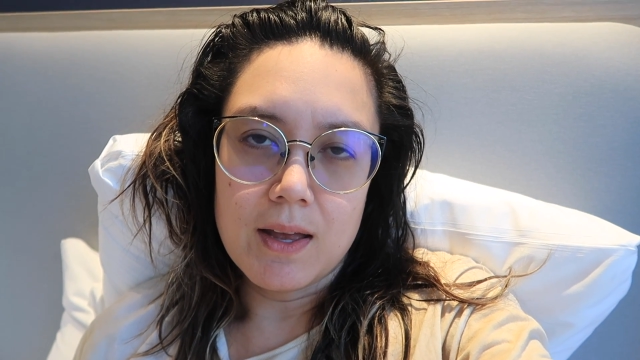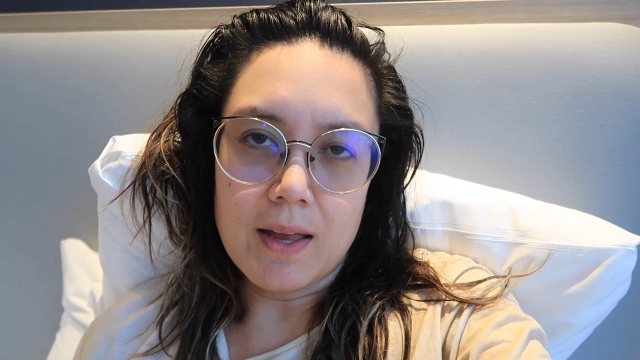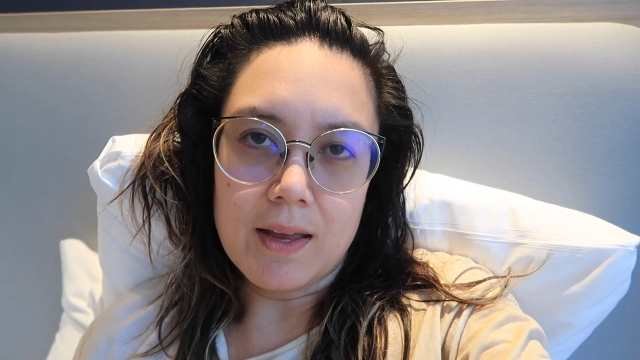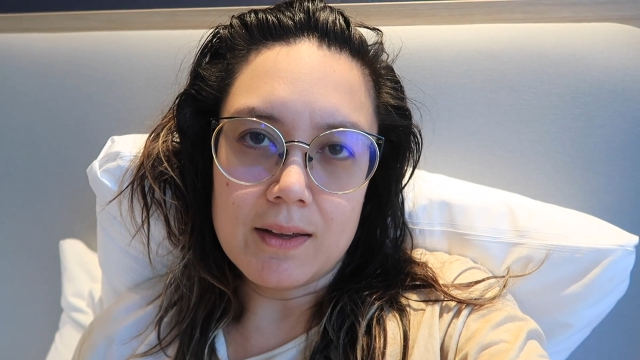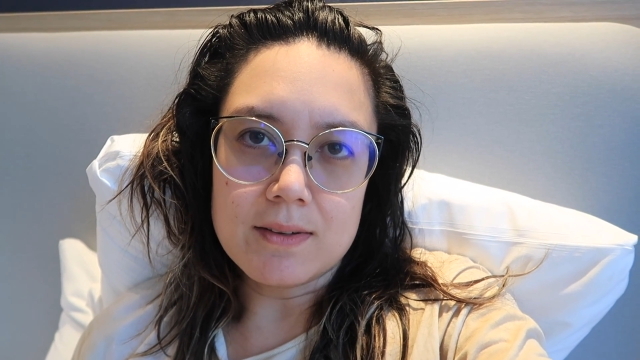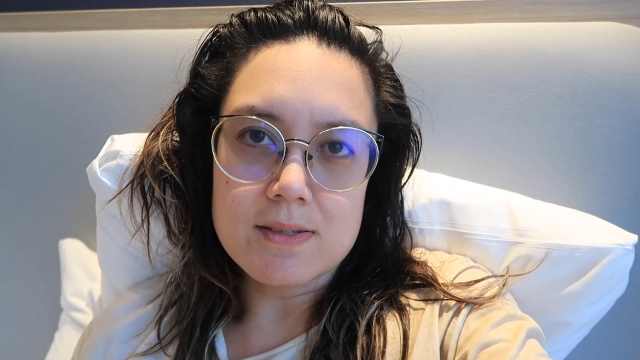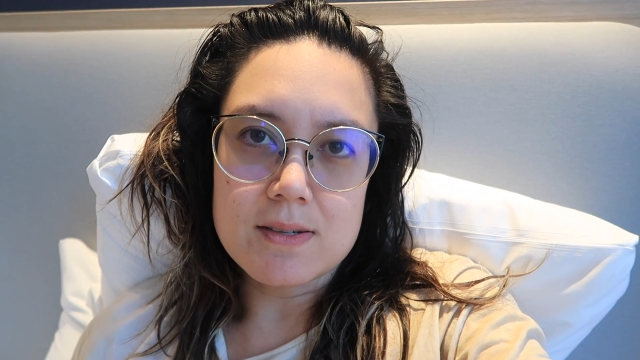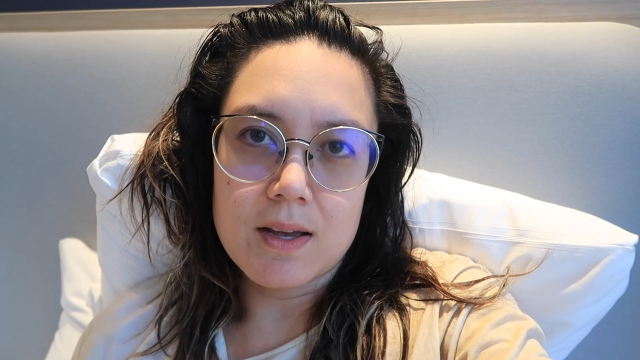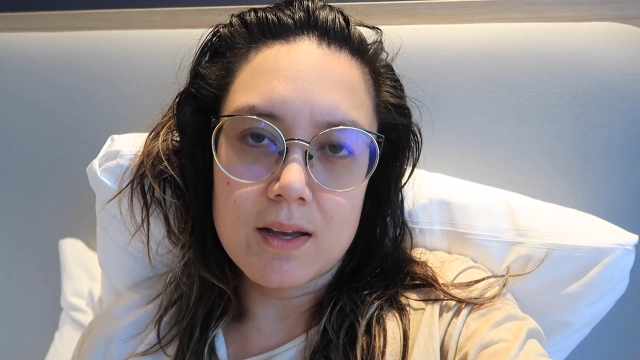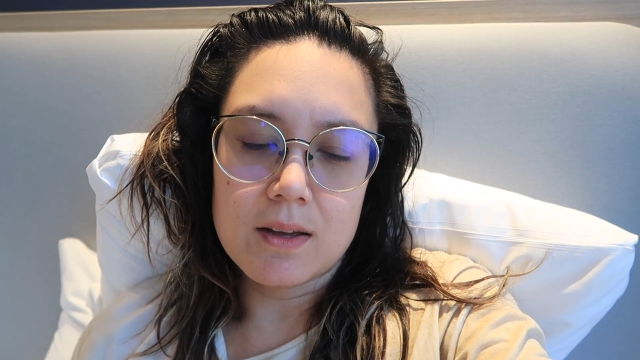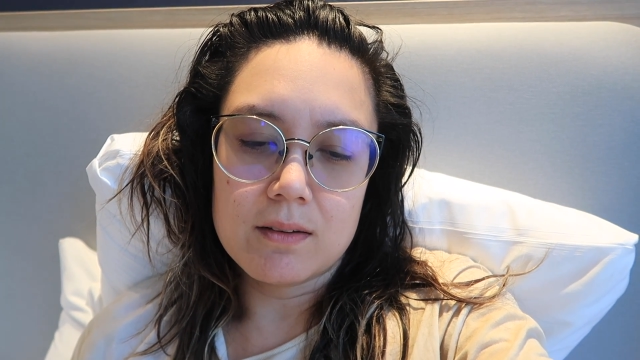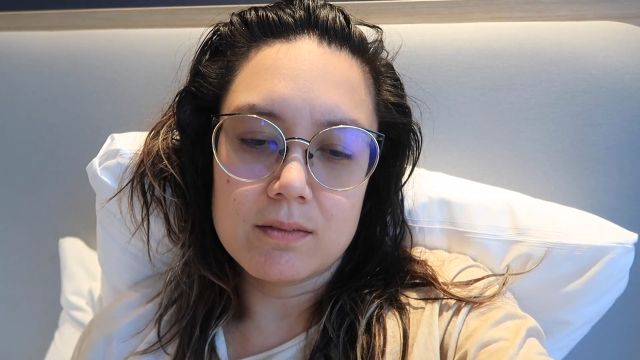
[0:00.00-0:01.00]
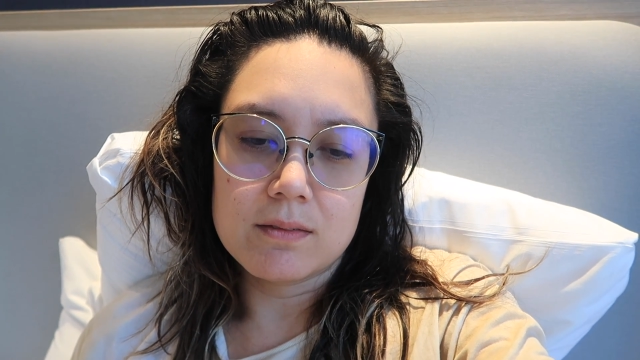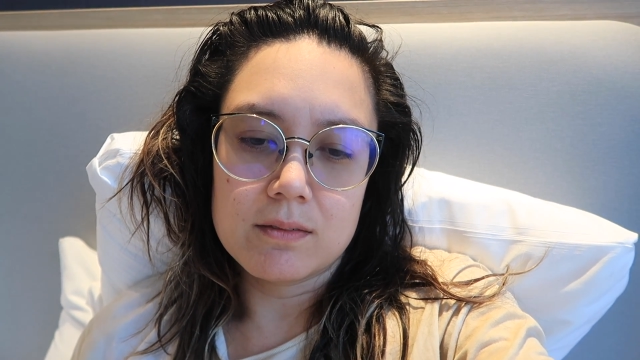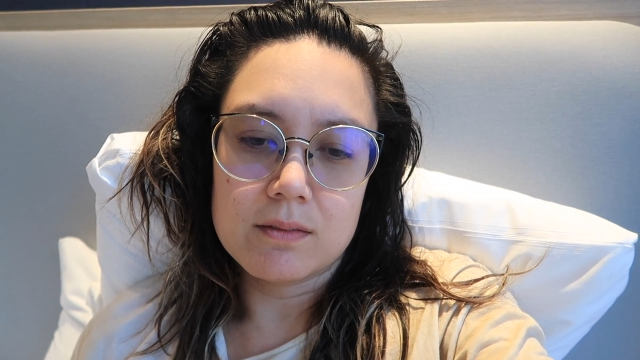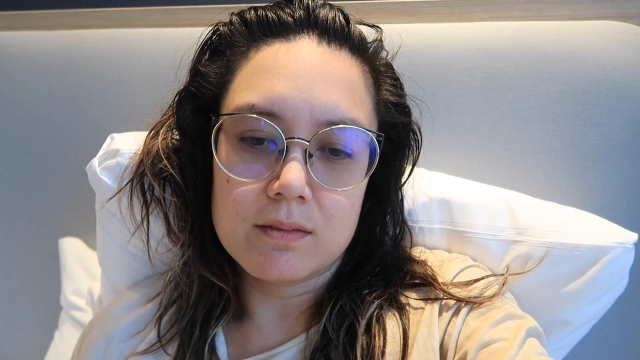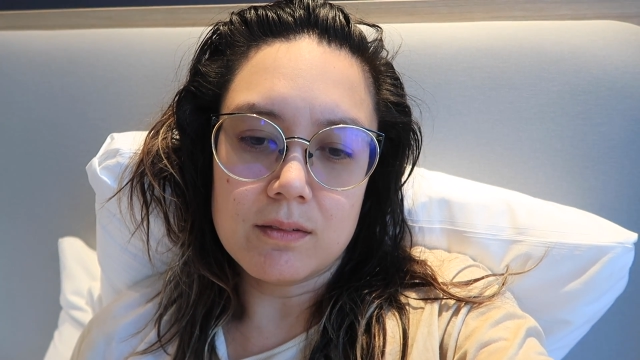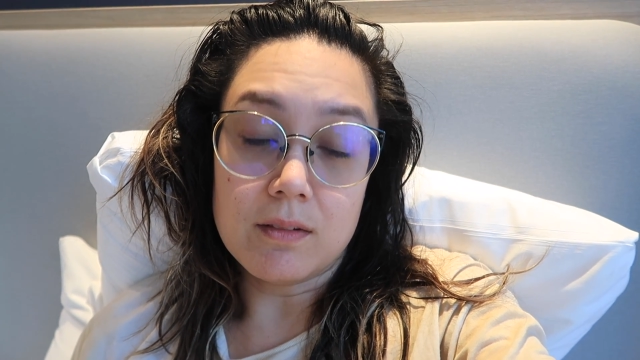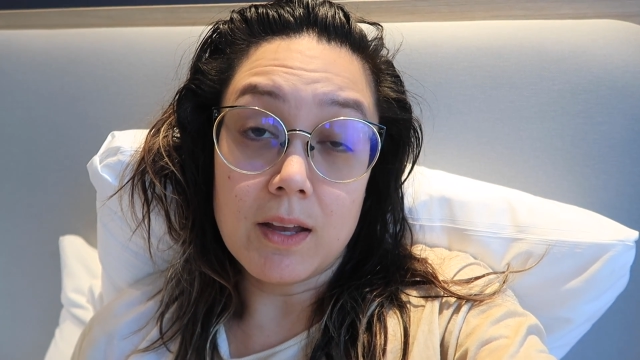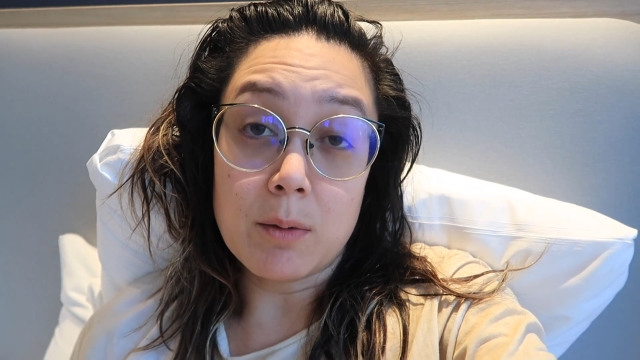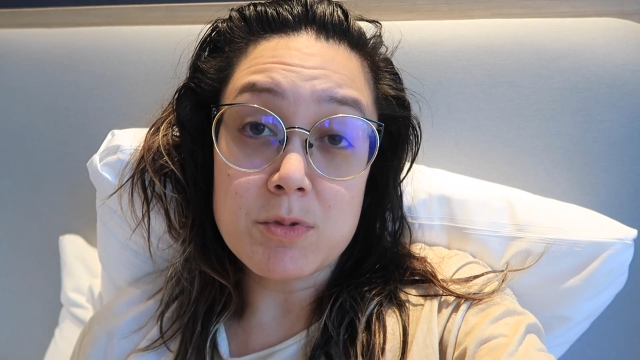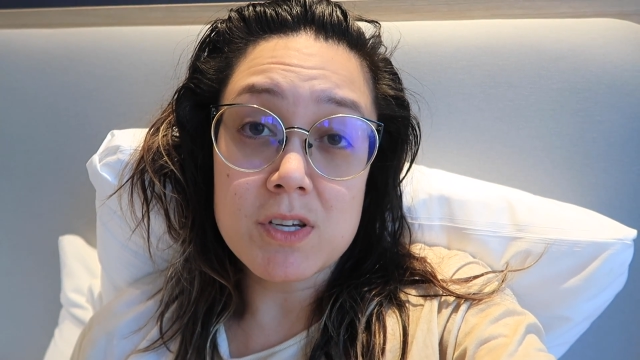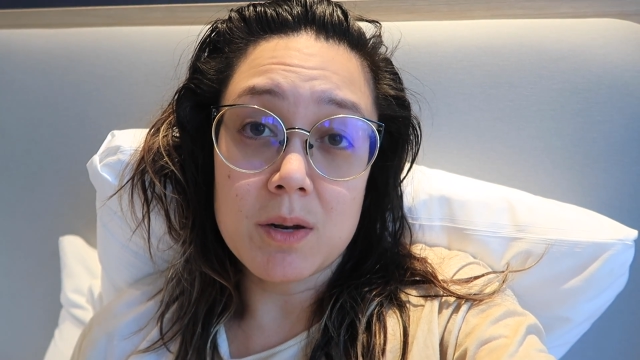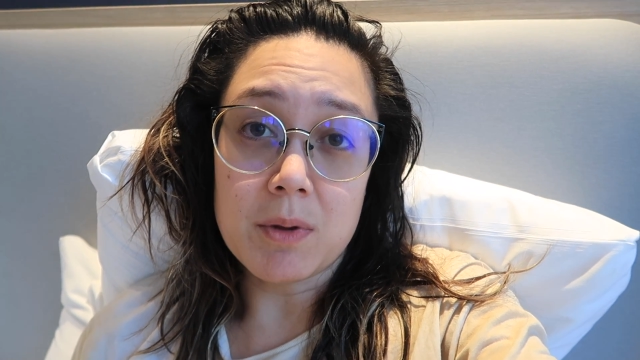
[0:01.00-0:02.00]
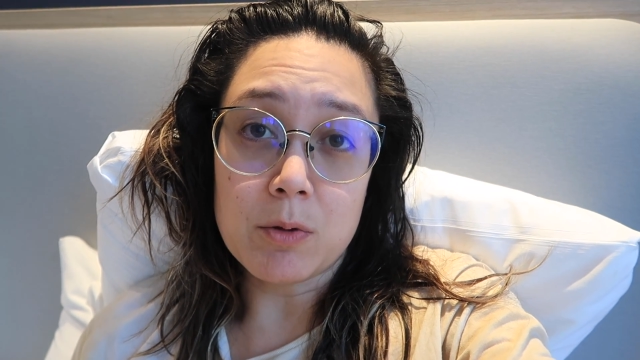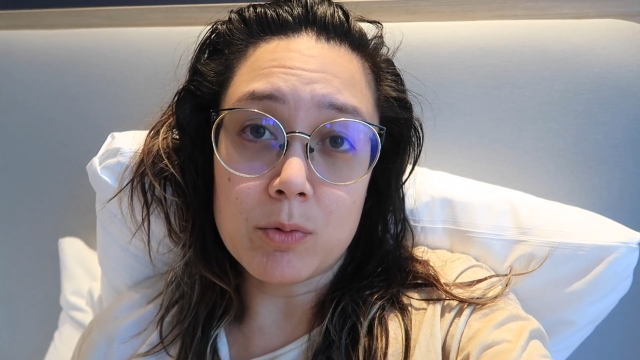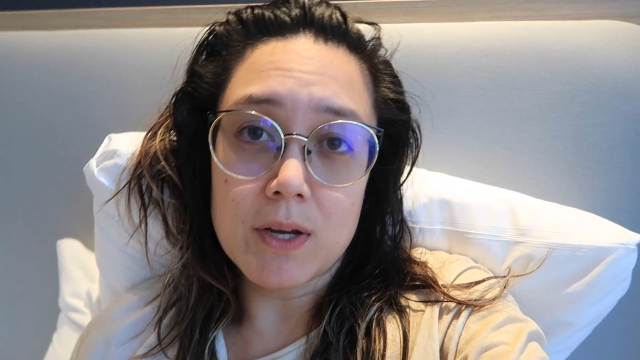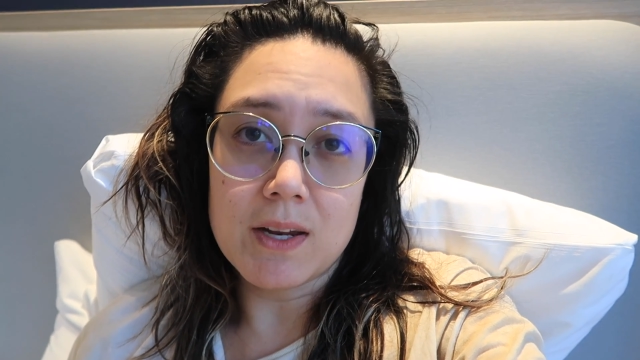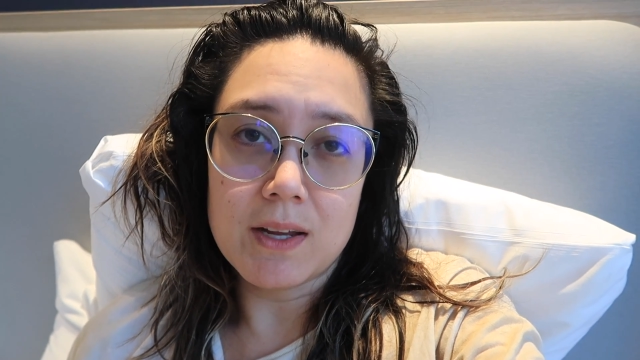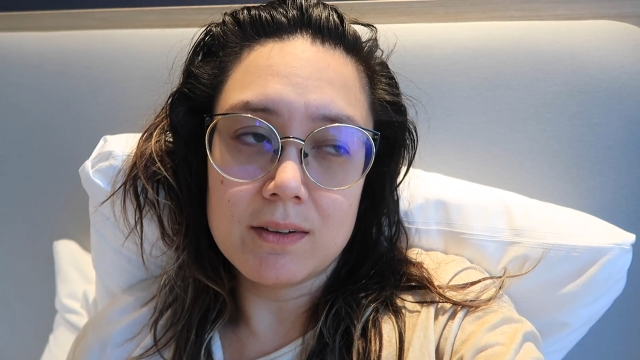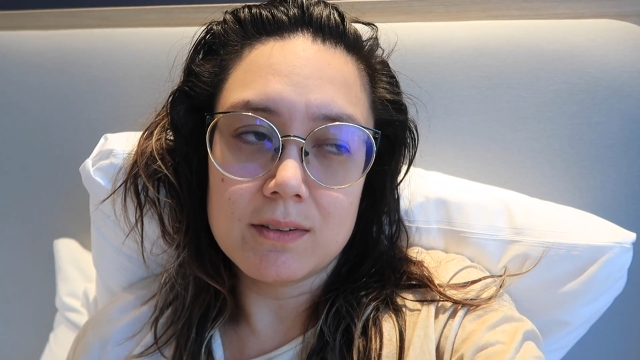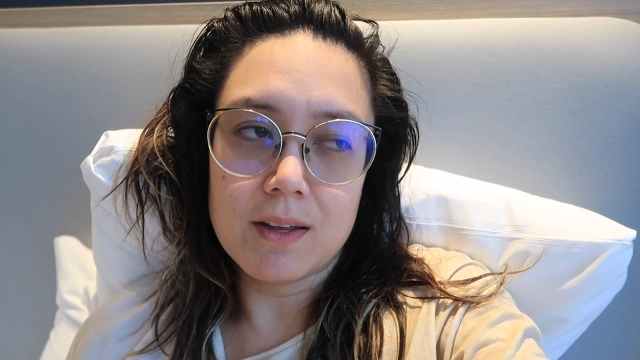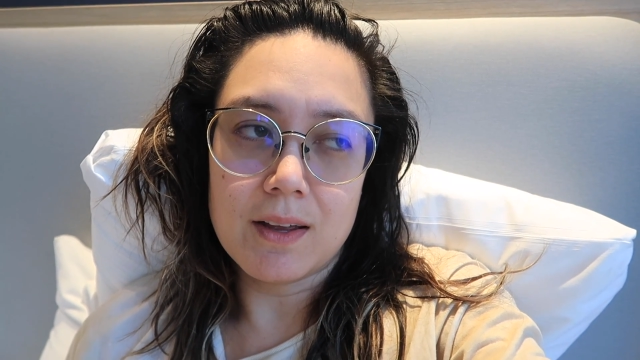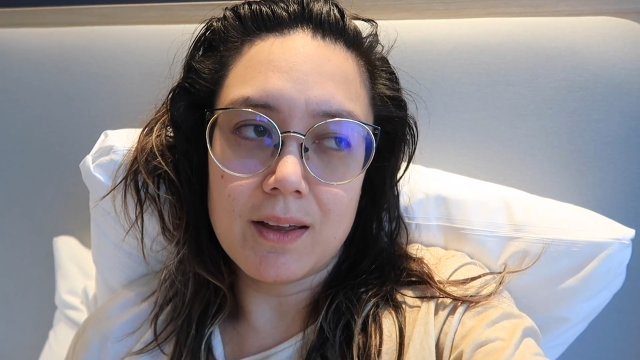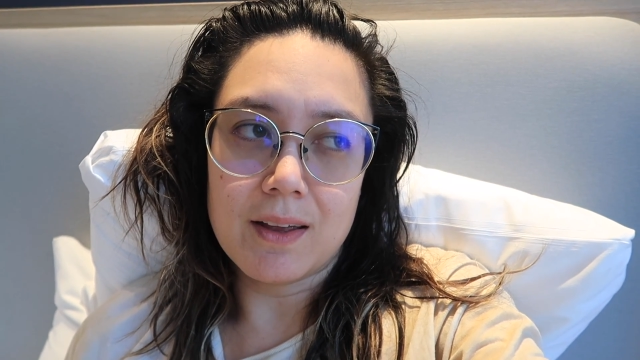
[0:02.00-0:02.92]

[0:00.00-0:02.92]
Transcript: And yeah, I'm just gonna be reading,